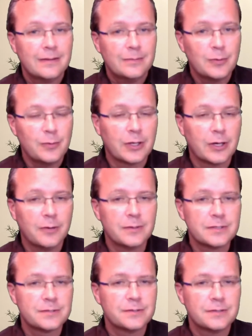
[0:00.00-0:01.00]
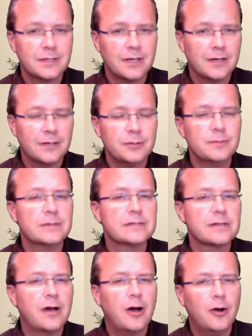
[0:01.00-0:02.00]
But we can always turn to God, who
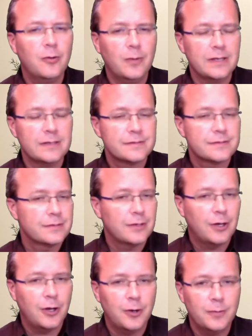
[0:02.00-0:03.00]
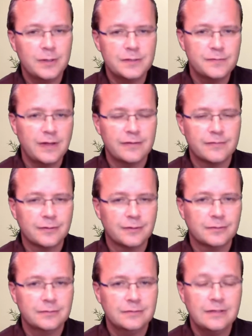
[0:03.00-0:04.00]
is always, always faithful,
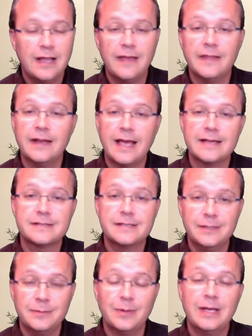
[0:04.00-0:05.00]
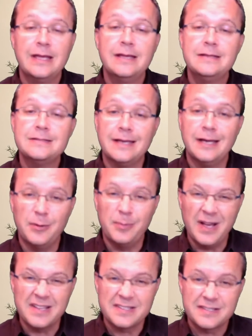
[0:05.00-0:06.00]
and then ask him to help
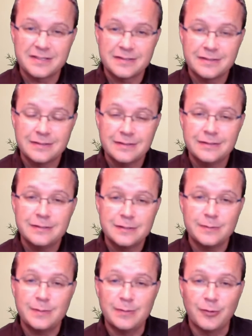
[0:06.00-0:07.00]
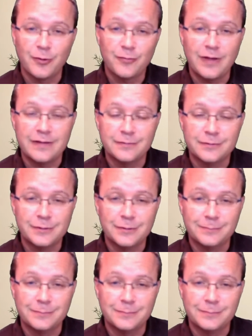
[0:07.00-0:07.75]
us to be more faithful too.